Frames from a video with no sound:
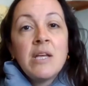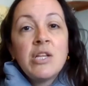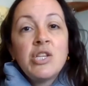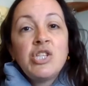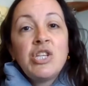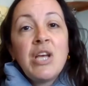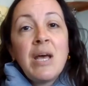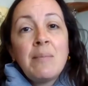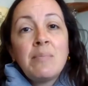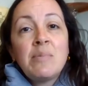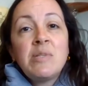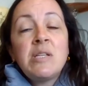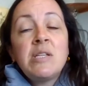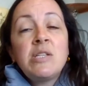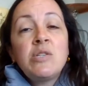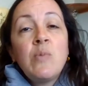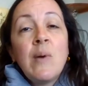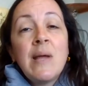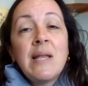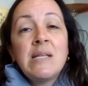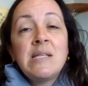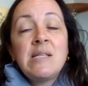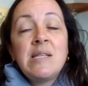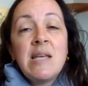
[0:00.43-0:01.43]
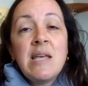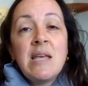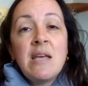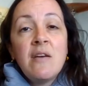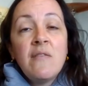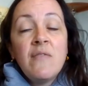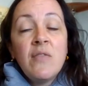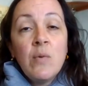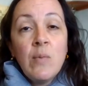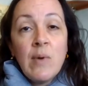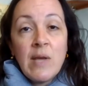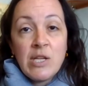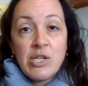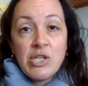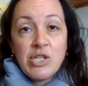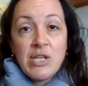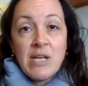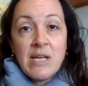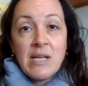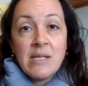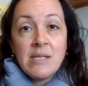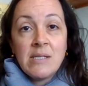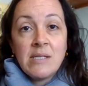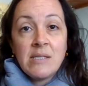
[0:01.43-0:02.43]
Chapter 20 of The
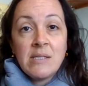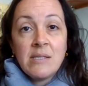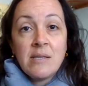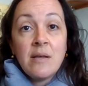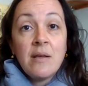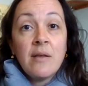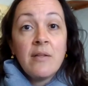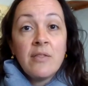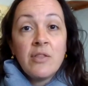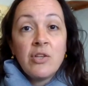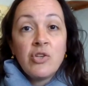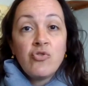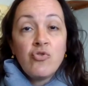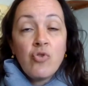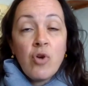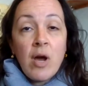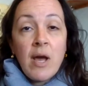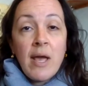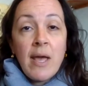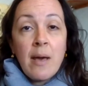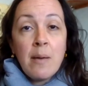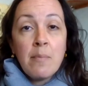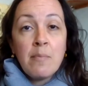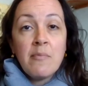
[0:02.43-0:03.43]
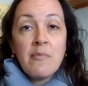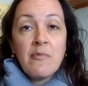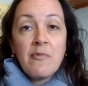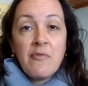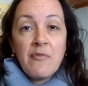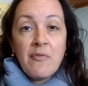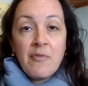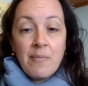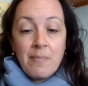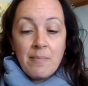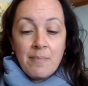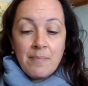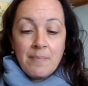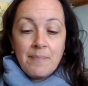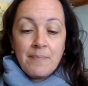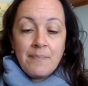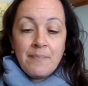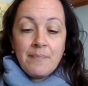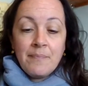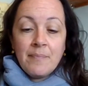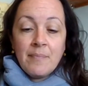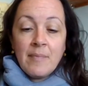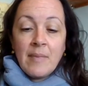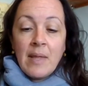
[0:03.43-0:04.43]
Witches, The Triumph.
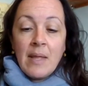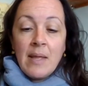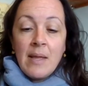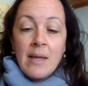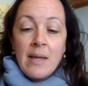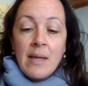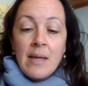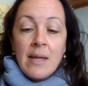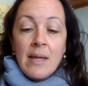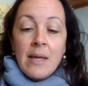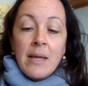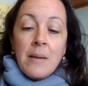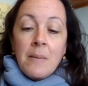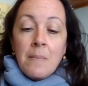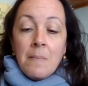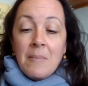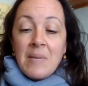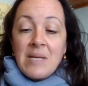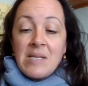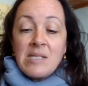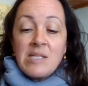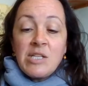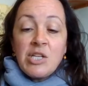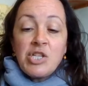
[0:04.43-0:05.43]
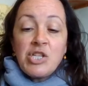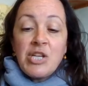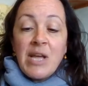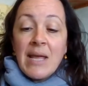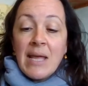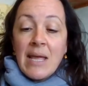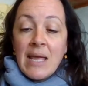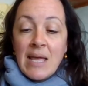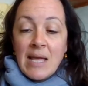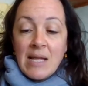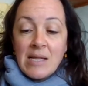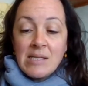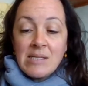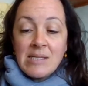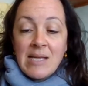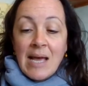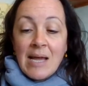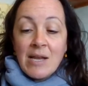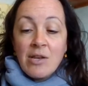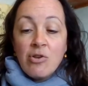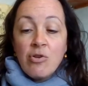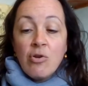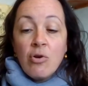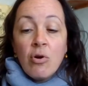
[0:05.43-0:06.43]
Mr. Jenkins
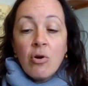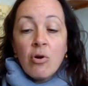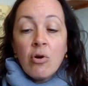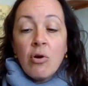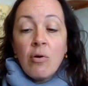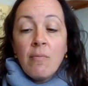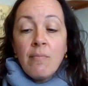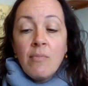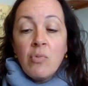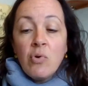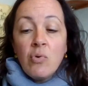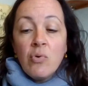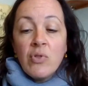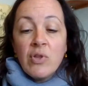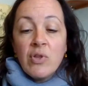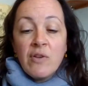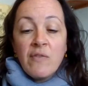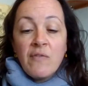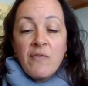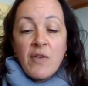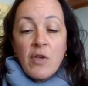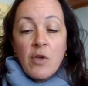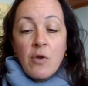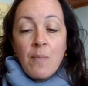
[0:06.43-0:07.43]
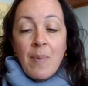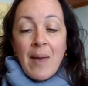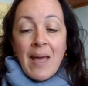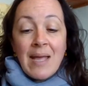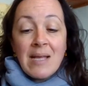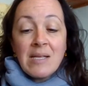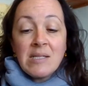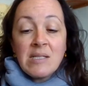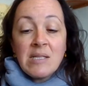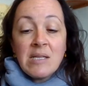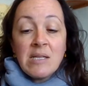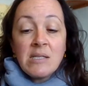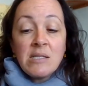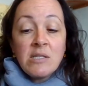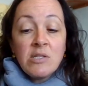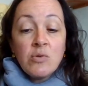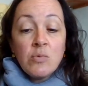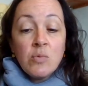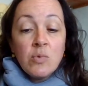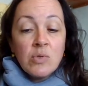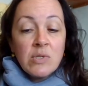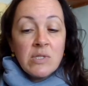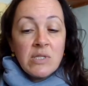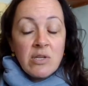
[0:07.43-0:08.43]
had not gone more than a few paces
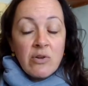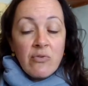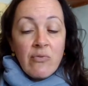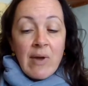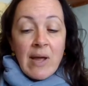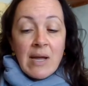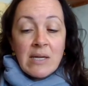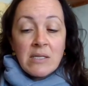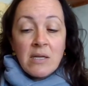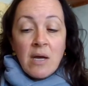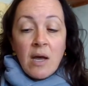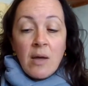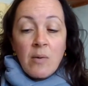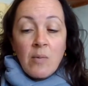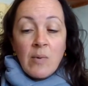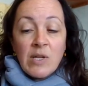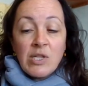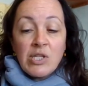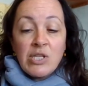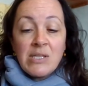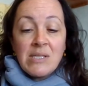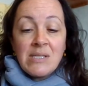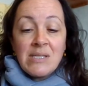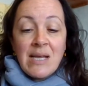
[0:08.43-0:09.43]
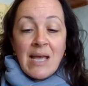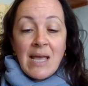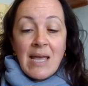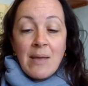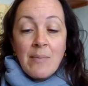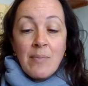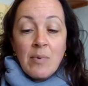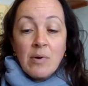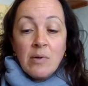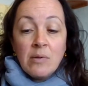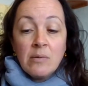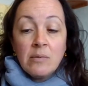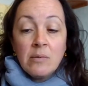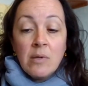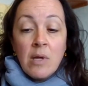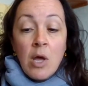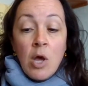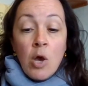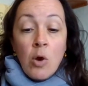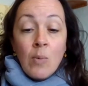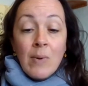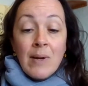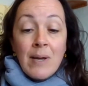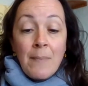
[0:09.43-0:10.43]
towards the Grand High Witch's table
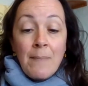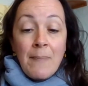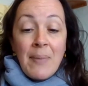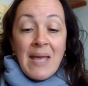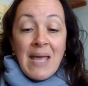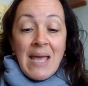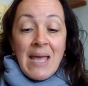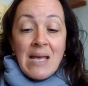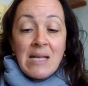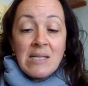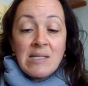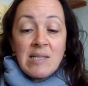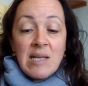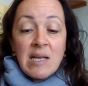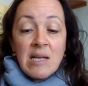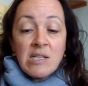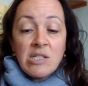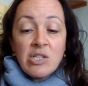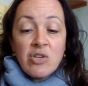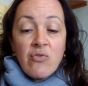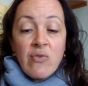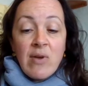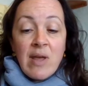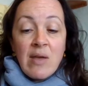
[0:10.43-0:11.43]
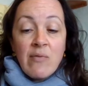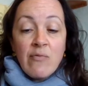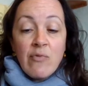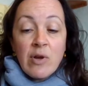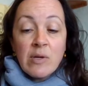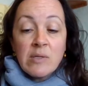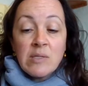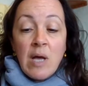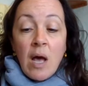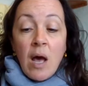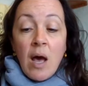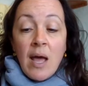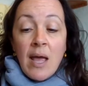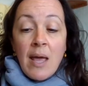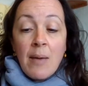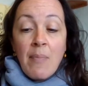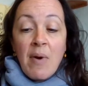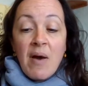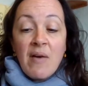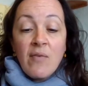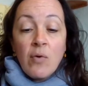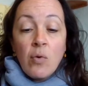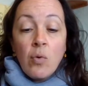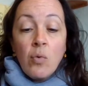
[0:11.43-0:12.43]
when a piercing scream rose high
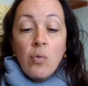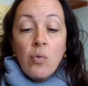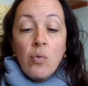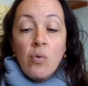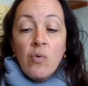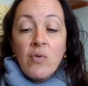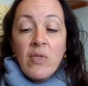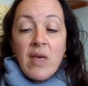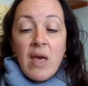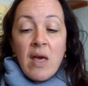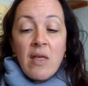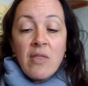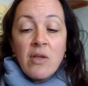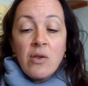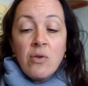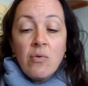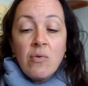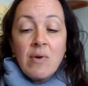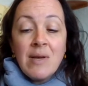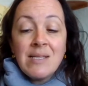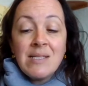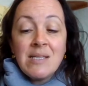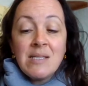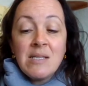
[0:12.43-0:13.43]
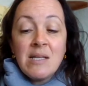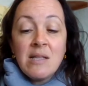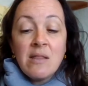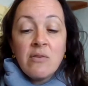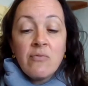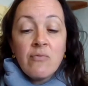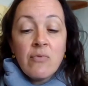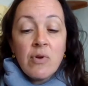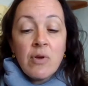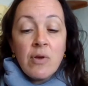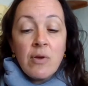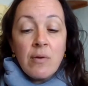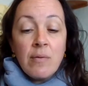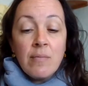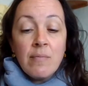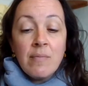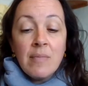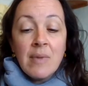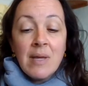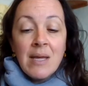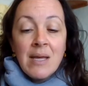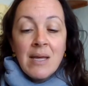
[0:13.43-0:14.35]
above all the other noises in the room,